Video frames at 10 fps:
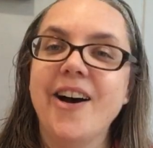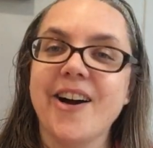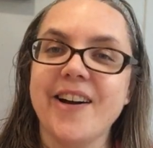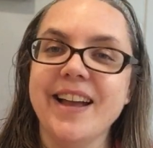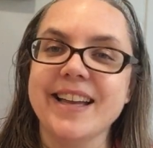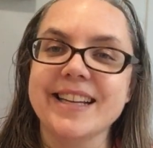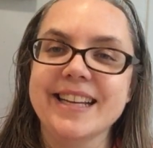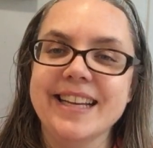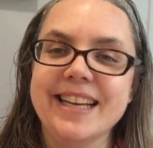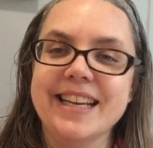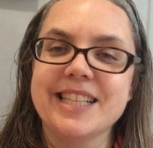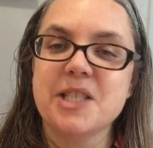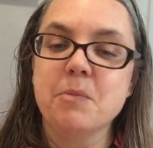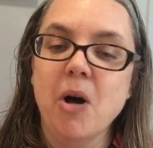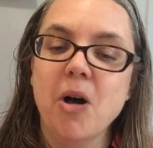All right.
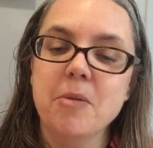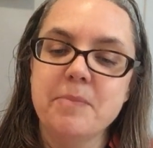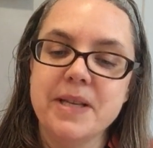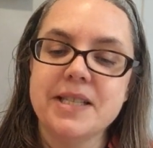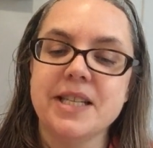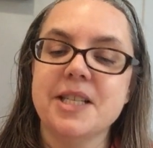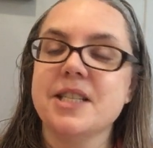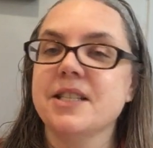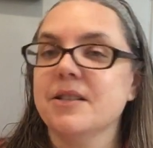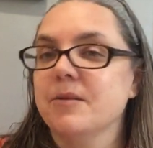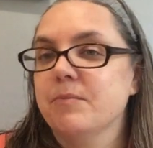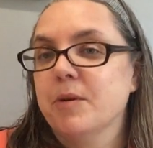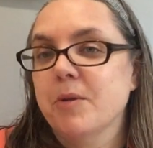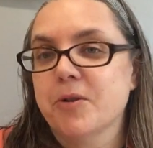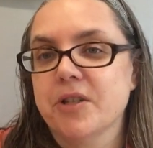Small business
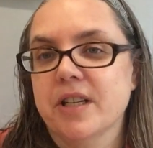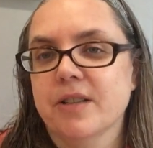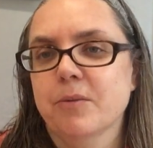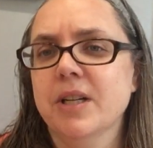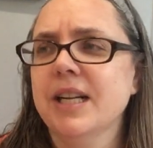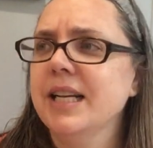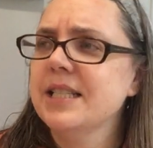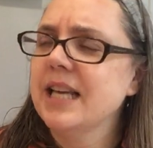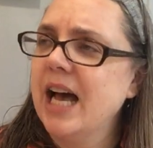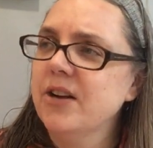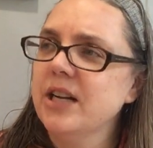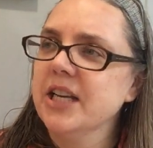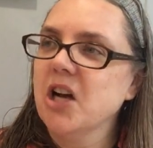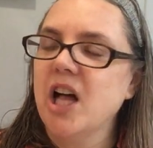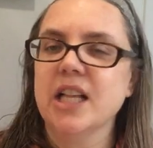promotion. What did I say? How did
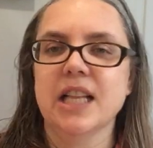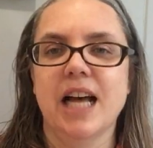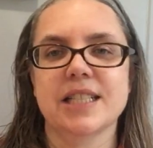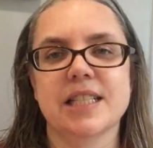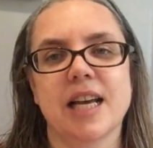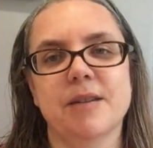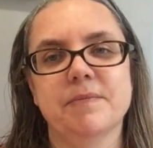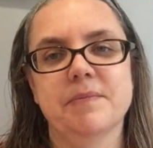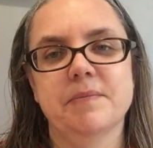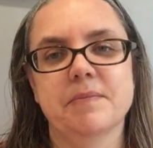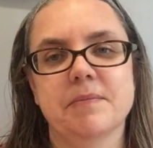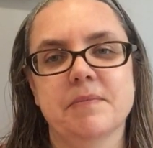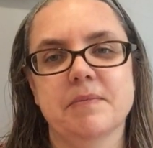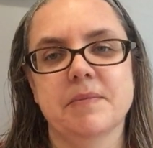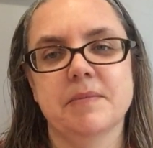I call it last time?
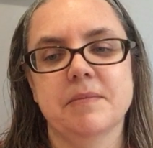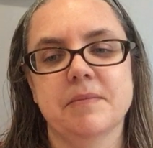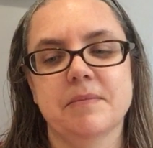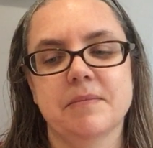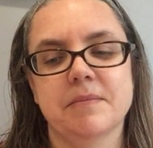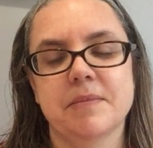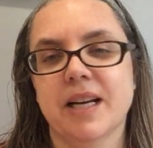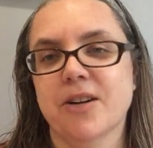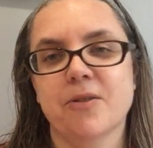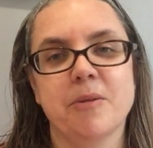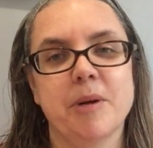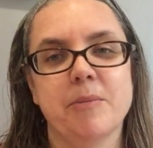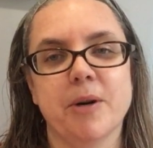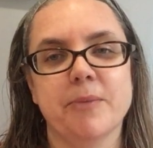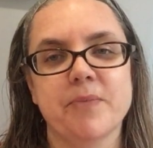I don't
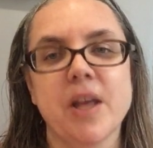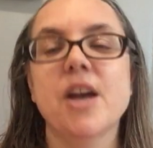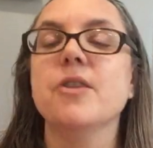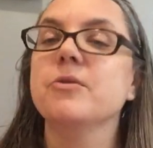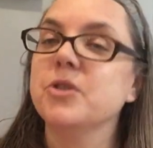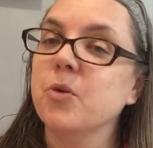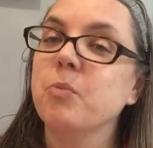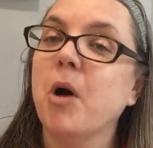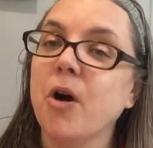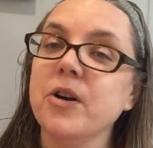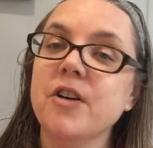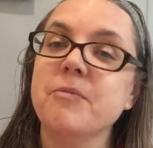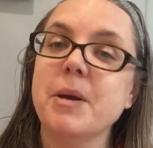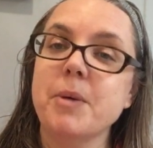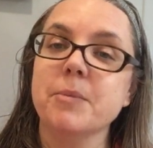remember. So part
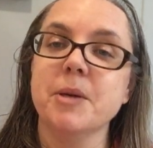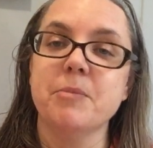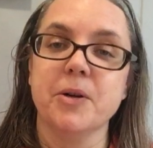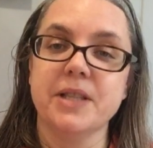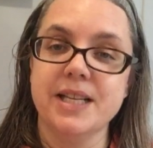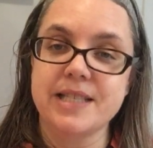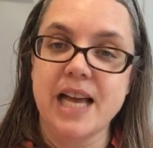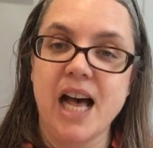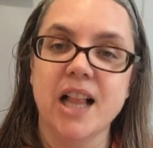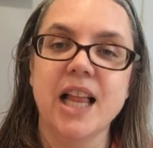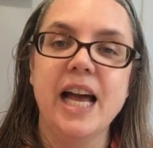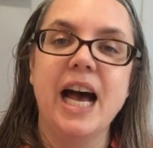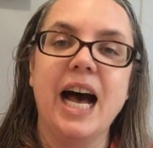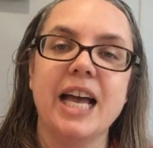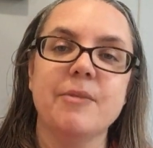of my pumpkin birthday sal,
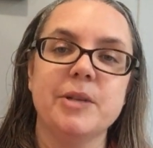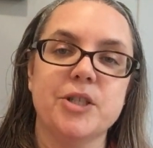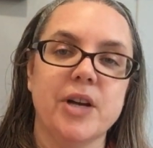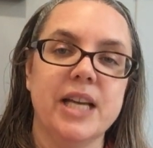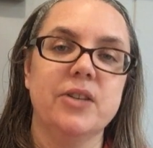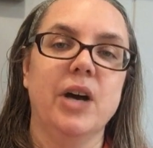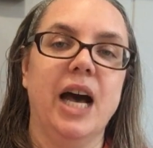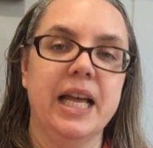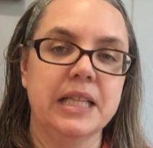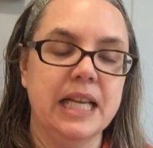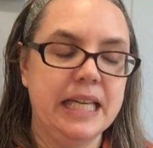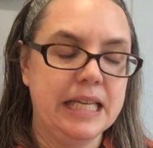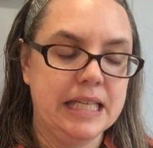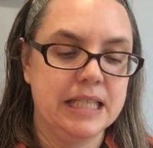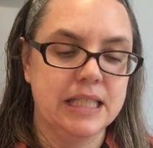I have been trying to
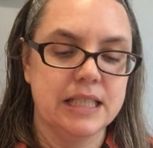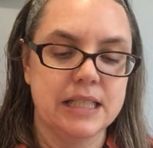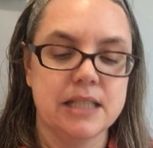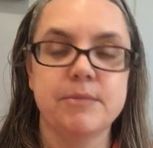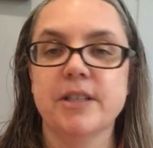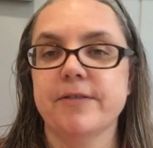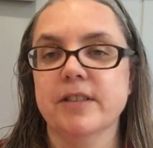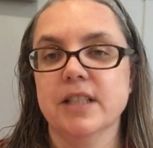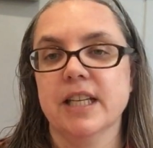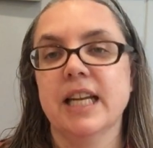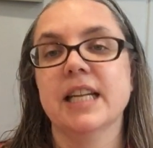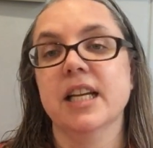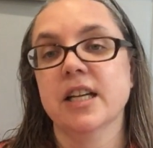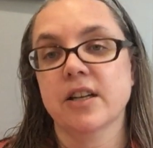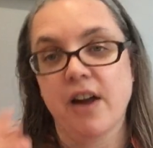highlight some different
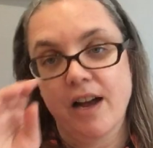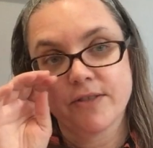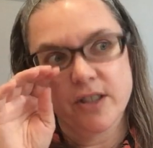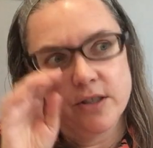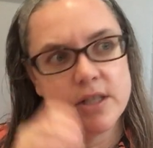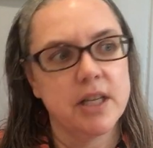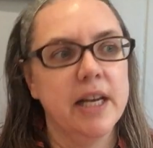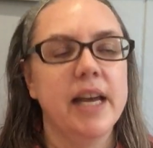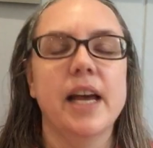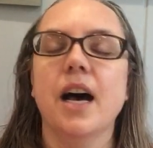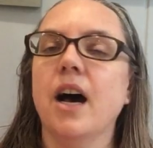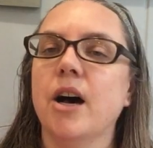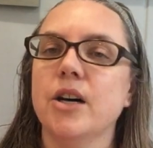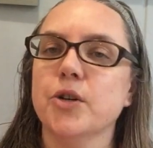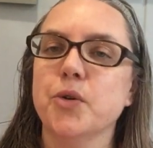Connecticut crafters
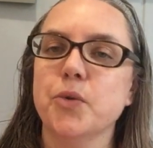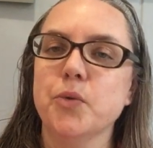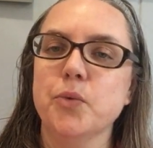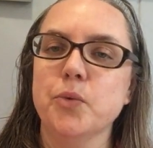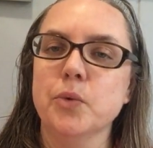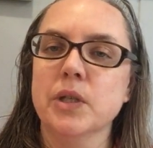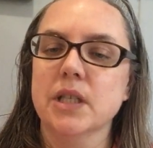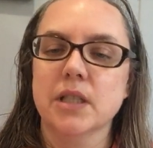uh, who